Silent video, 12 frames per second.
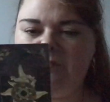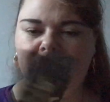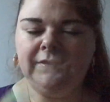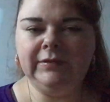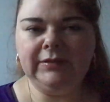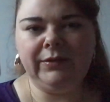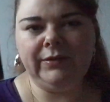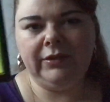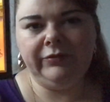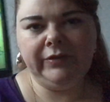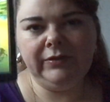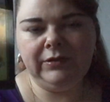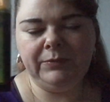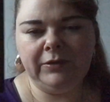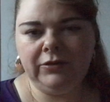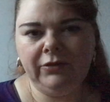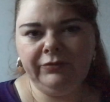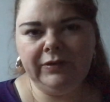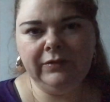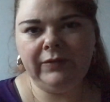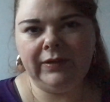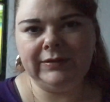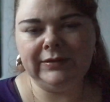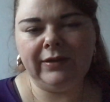this is how they're feeling. They're not feeling
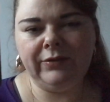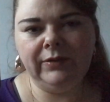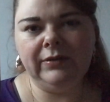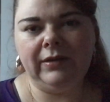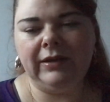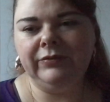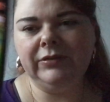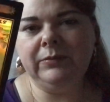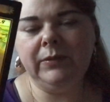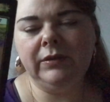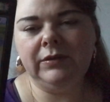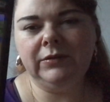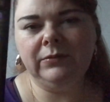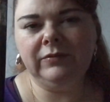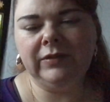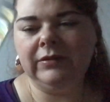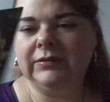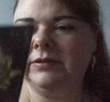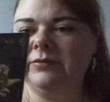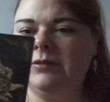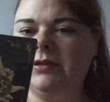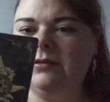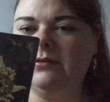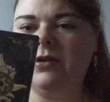very together in the life at the minute. They don't feel as if
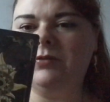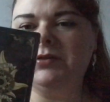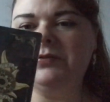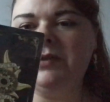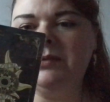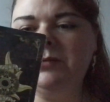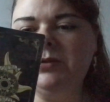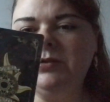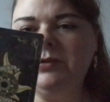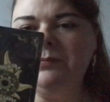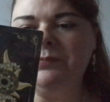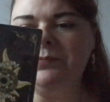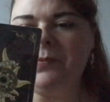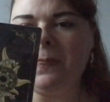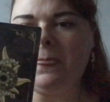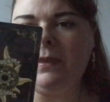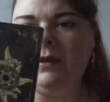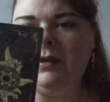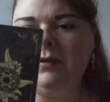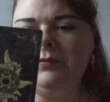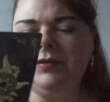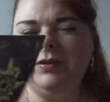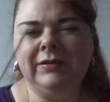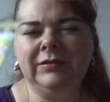they can offer you very much.
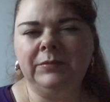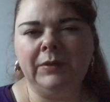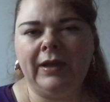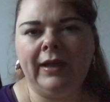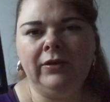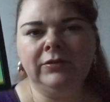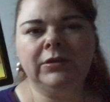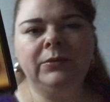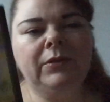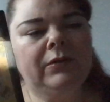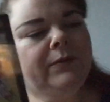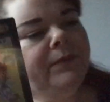Feel like there's a bit of chaos going on.